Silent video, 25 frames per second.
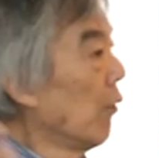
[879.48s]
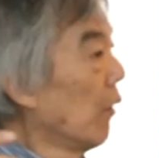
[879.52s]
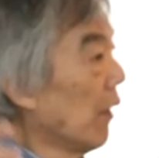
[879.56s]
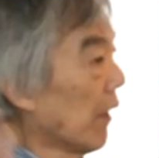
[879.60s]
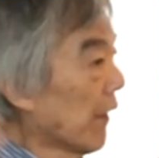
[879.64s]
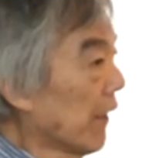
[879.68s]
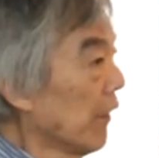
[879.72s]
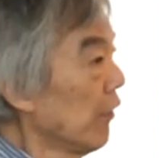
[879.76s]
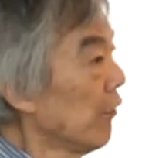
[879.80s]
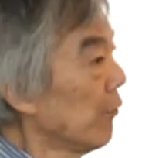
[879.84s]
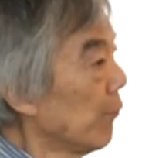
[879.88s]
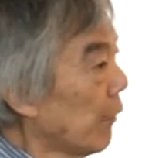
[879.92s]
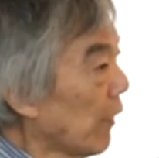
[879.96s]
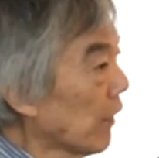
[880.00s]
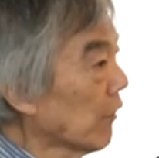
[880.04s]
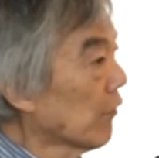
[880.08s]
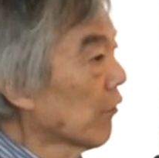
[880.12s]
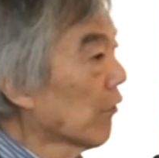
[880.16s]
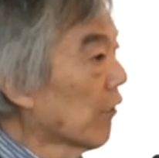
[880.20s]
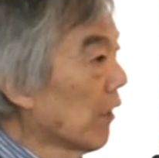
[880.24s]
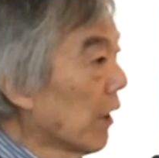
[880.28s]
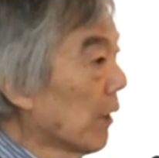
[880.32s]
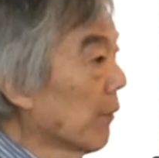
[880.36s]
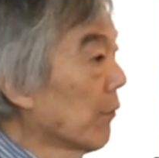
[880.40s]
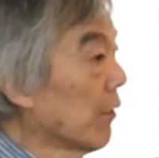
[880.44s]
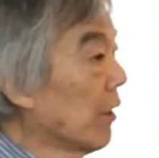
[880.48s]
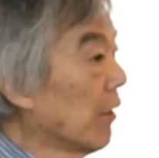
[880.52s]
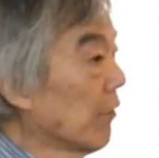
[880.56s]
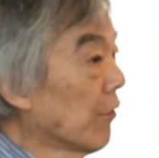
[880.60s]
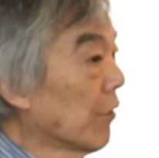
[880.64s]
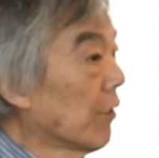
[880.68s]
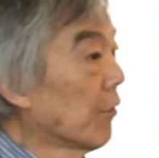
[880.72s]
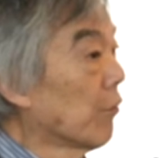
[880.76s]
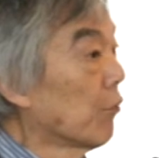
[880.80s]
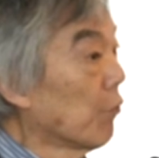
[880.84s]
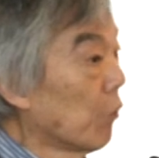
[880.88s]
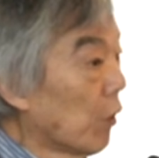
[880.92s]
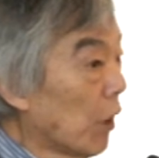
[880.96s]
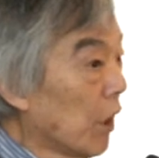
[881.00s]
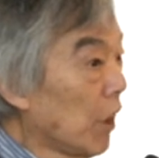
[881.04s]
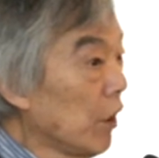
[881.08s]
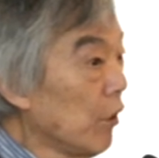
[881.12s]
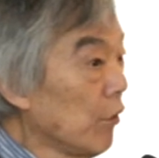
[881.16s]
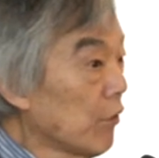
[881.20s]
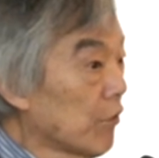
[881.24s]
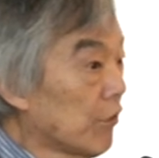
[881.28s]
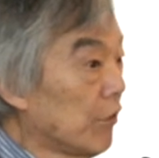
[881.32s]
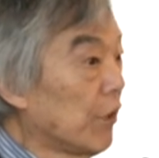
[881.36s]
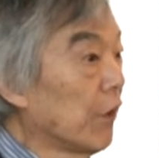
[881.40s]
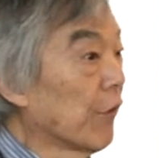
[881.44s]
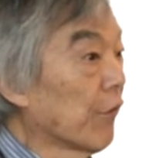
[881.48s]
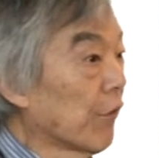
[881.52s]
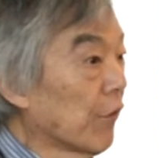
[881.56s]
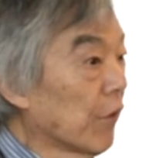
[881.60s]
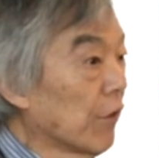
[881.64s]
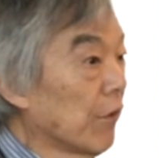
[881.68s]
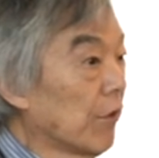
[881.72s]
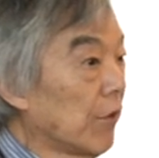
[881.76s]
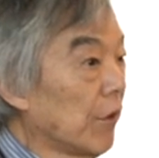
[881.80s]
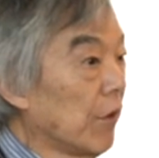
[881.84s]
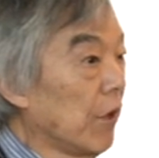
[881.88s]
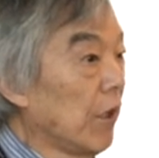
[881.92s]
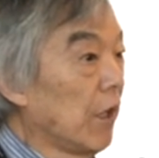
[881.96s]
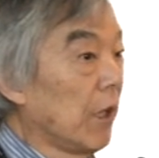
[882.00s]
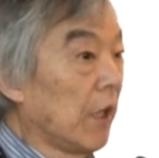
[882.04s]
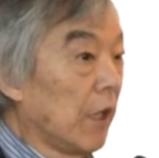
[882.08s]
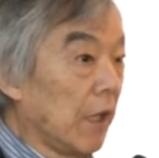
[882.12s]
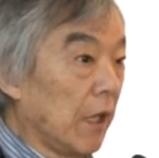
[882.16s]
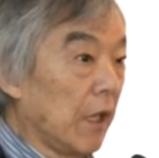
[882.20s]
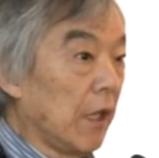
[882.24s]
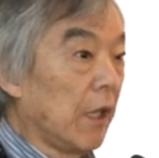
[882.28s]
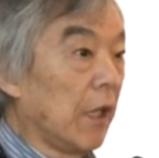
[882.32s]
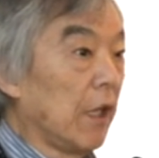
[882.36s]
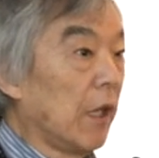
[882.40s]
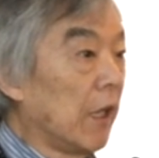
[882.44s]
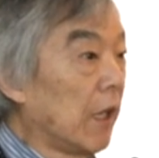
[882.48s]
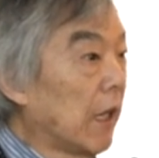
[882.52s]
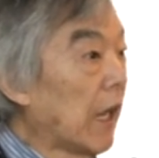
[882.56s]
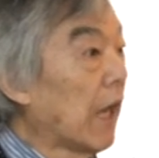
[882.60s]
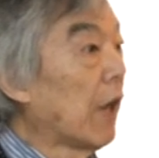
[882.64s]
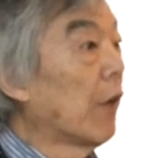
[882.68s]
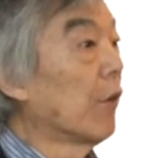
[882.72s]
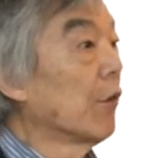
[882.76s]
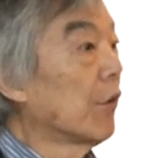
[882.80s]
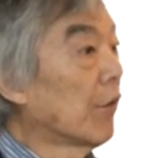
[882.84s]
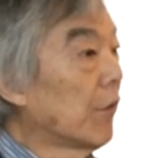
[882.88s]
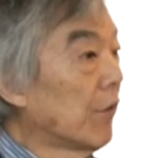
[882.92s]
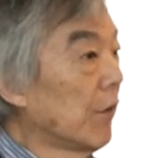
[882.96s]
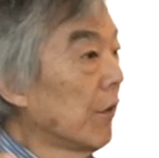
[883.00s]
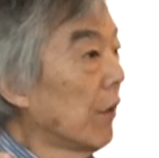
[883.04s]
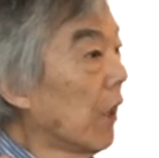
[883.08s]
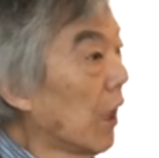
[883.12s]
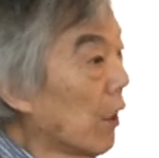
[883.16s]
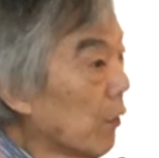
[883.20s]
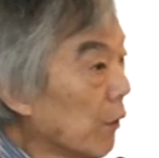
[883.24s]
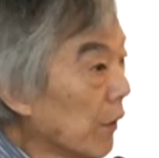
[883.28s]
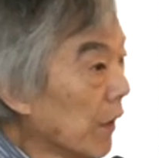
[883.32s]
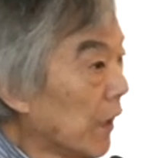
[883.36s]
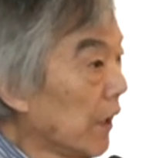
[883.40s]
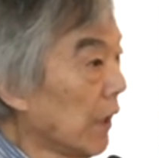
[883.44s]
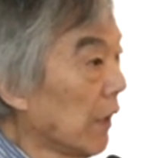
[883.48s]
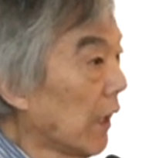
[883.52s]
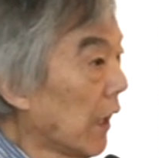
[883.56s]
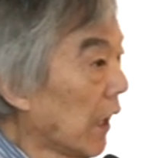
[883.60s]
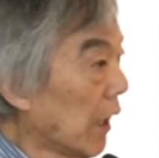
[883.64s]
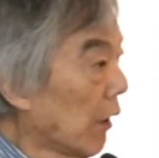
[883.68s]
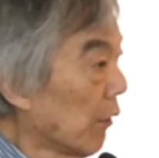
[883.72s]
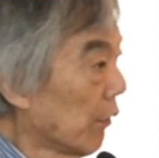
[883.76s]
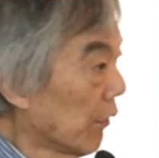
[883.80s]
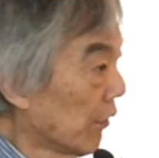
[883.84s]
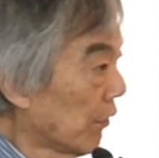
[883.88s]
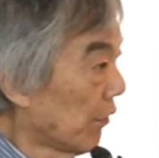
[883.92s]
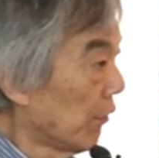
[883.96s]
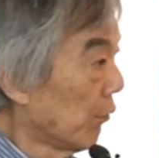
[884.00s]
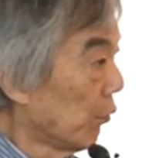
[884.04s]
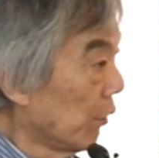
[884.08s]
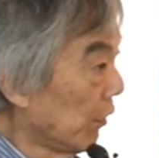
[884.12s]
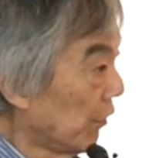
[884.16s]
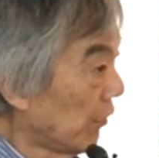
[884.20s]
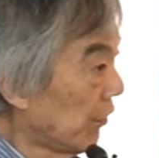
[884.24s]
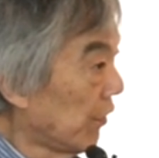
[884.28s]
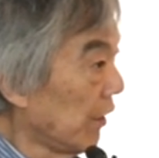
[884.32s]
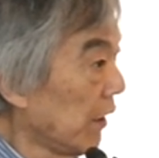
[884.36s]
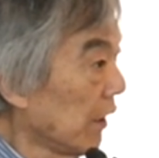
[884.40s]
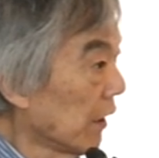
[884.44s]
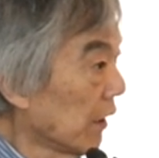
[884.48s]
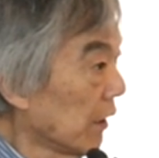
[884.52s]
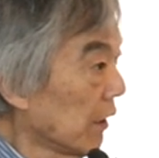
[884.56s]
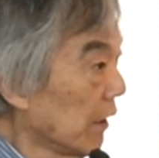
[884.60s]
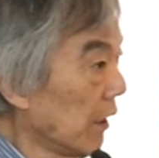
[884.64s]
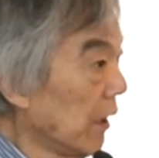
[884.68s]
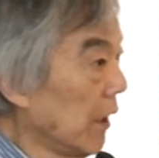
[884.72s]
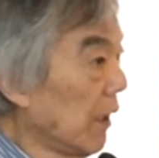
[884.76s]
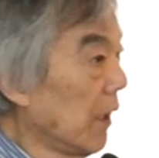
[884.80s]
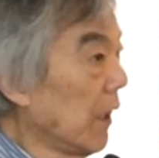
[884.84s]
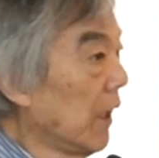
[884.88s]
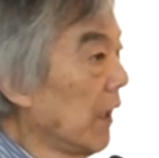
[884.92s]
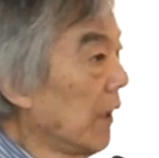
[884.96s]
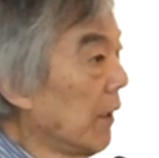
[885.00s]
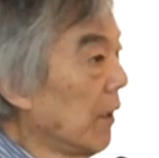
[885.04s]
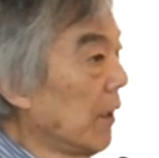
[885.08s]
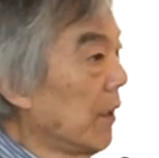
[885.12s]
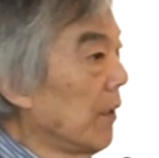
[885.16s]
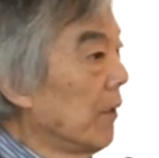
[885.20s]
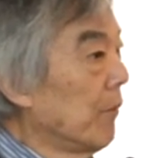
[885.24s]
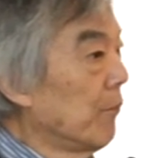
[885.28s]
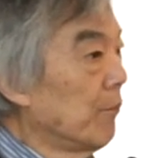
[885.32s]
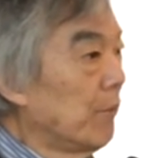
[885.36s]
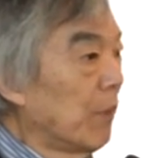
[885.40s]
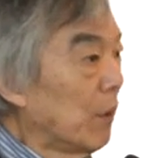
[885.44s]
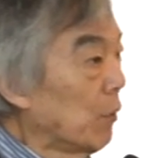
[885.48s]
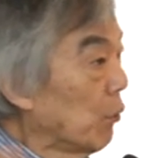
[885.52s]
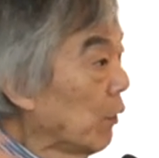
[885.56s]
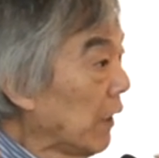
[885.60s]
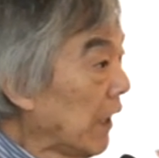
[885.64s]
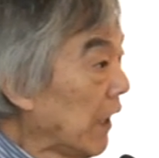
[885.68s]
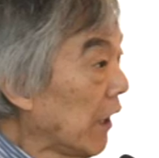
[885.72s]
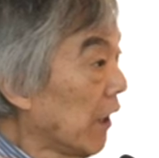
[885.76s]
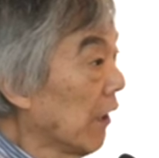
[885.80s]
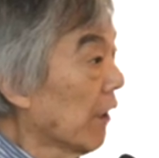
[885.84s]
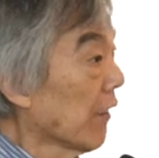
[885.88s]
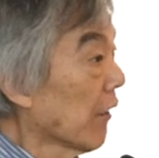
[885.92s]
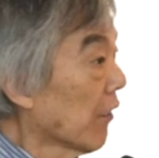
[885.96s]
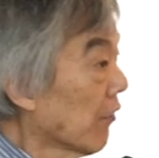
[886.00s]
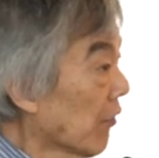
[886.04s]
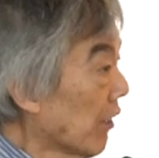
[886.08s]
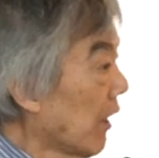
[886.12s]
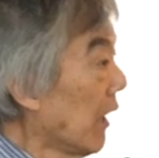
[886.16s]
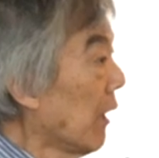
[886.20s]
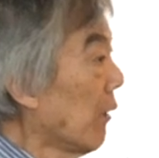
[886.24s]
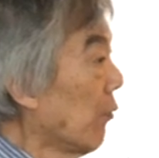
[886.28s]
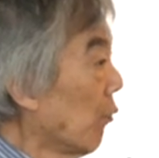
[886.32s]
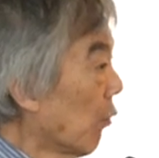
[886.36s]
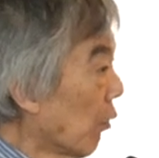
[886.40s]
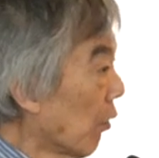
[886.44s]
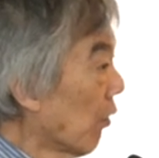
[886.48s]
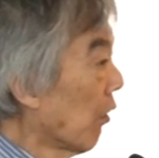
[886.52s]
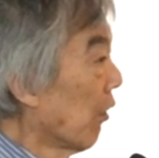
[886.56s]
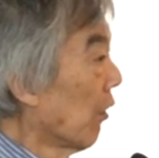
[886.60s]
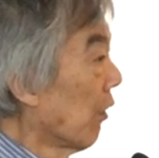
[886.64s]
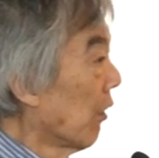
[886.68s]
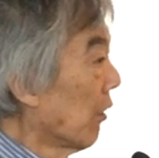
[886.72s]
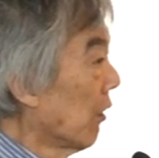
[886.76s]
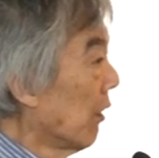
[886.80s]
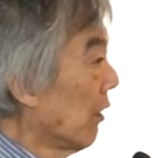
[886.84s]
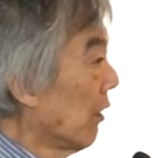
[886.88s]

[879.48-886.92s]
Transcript: wow, this spectrogram gives us a huge difference and how it's how we how it's, we see it. But we hear the same word.